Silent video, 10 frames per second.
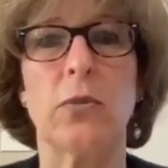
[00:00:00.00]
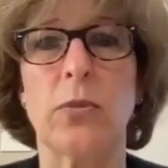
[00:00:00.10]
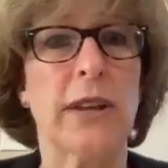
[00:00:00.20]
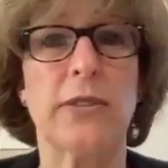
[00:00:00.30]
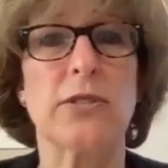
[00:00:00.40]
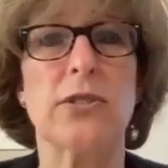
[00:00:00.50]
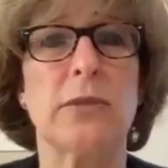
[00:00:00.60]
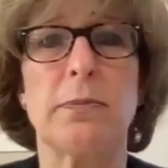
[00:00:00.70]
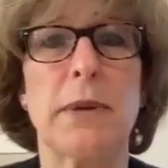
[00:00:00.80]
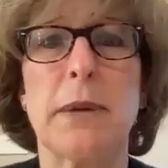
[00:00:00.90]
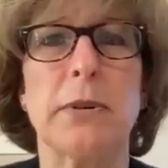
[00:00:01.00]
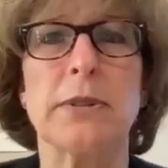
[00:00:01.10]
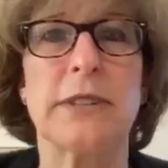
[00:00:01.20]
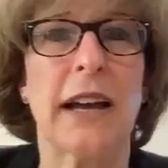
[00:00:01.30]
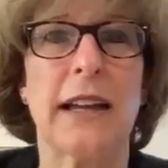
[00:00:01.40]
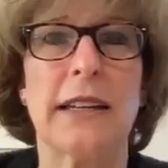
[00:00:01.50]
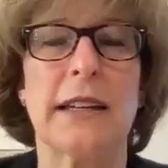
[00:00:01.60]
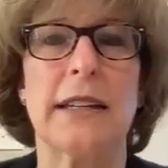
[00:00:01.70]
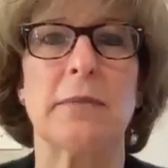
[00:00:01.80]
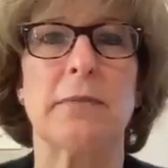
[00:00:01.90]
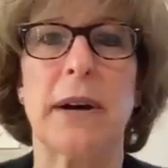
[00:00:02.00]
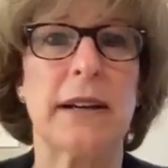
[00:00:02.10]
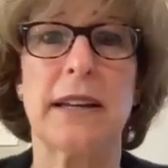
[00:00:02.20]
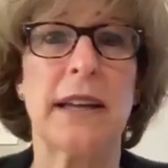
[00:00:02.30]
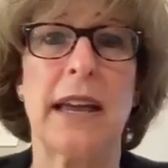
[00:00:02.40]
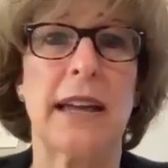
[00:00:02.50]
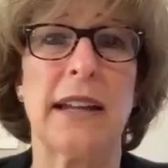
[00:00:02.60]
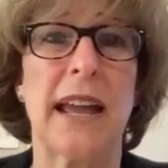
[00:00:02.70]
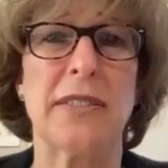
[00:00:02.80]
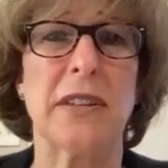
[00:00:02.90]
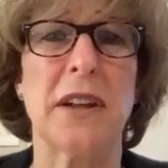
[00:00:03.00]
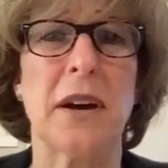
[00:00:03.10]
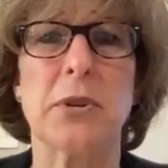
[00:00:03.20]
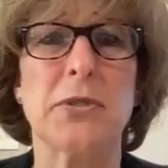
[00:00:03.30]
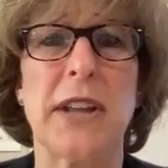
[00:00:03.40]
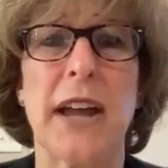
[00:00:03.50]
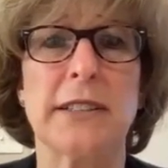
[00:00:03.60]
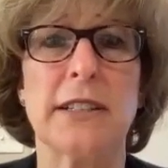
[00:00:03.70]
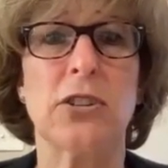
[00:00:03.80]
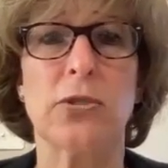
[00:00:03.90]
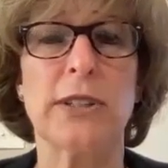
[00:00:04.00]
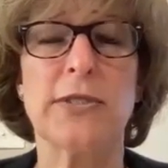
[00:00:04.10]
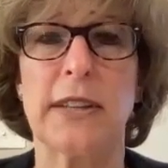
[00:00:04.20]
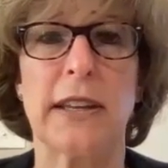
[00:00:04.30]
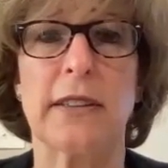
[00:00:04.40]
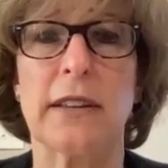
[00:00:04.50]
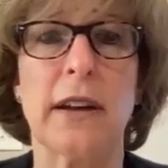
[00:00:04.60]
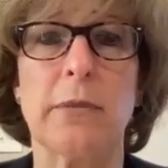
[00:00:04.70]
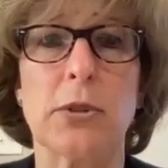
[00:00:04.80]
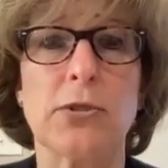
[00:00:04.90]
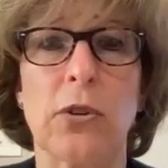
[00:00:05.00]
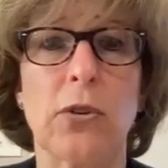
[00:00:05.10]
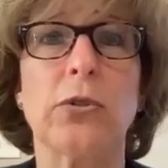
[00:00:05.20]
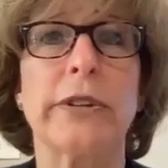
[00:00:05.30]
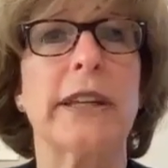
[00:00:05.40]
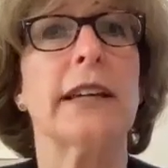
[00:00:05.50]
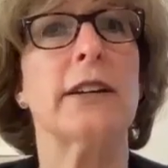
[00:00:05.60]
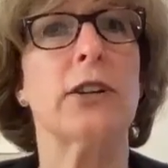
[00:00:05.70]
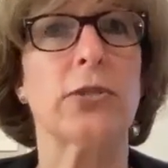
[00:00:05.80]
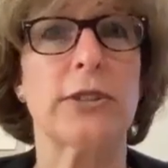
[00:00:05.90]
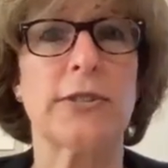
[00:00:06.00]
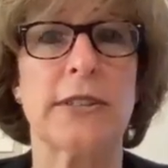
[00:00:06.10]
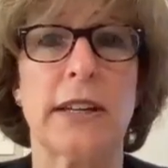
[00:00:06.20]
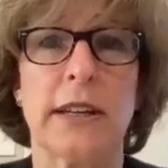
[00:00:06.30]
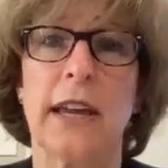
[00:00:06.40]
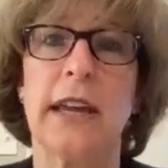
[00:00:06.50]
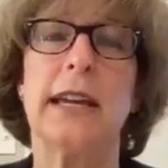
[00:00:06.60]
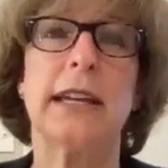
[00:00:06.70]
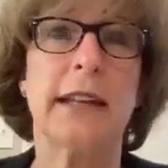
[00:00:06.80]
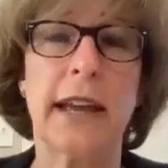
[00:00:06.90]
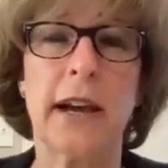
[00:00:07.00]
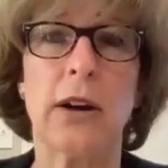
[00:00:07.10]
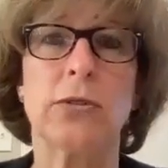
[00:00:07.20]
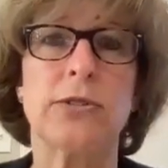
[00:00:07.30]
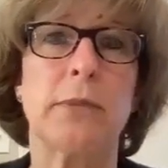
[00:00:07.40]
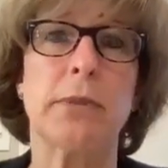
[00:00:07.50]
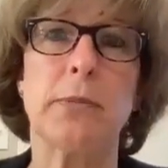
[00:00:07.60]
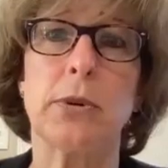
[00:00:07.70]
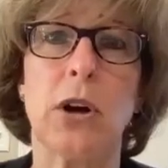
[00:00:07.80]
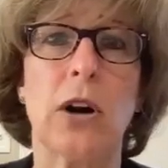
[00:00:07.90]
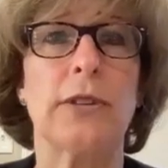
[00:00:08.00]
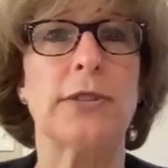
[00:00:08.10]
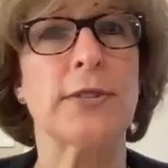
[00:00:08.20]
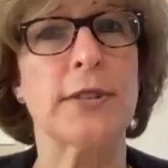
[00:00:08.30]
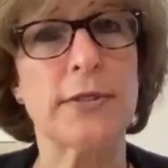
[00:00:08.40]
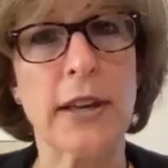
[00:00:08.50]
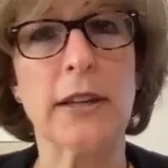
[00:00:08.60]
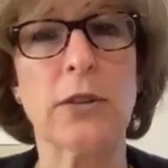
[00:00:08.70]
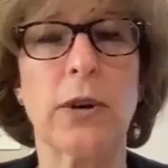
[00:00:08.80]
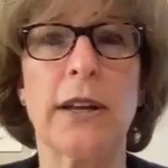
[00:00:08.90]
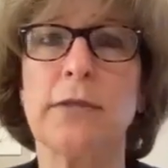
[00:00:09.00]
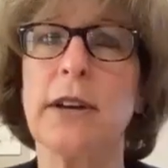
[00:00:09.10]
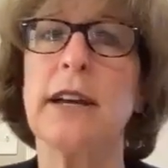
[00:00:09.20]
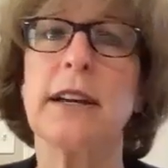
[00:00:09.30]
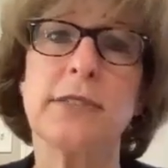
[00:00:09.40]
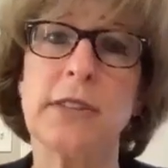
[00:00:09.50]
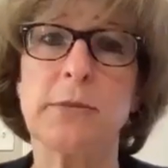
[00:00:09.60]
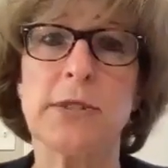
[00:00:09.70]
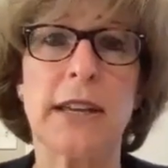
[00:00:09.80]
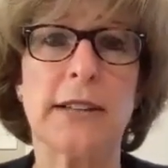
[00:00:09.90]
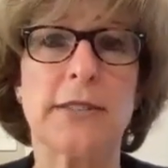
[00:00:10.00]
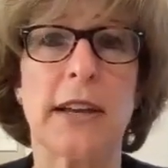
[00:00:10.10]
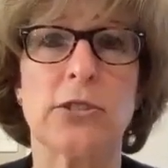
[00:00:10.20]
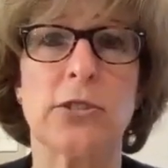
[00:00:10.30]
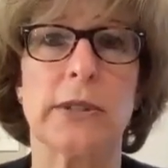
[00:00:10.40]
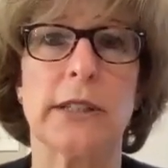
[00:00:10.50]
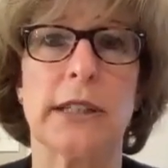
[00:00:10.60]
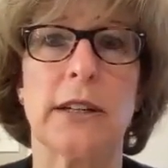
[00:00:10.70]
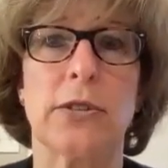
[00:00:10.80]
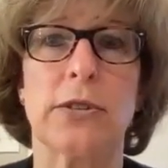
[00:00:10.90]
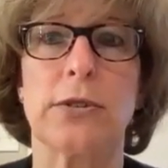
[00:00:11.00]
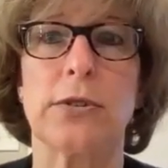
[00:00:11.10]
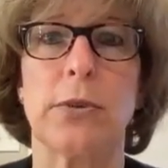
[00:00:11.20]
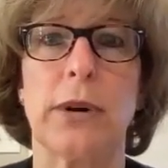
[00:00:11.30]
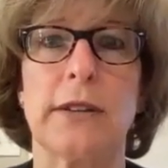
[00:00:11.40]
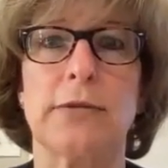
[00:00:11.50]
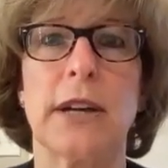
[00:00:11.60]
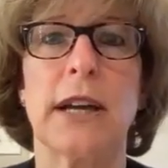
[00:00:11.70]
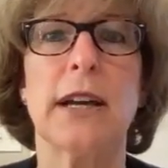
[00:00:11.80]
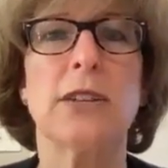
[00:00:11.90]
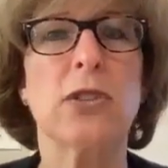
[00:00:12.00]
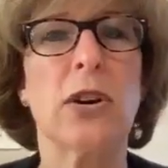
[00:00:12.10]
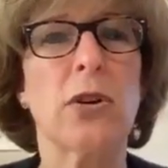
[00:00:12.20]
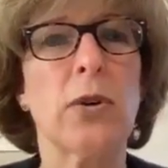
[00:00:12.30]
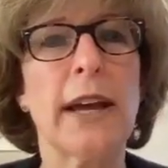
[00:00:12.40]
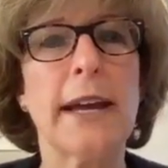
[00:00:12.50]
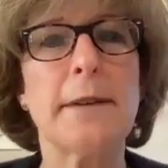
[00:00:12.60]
with people dying, and the numbers not decreasing. The numbers are only increasing. And now some people call this the second wave. Some say it's actually a third wave. So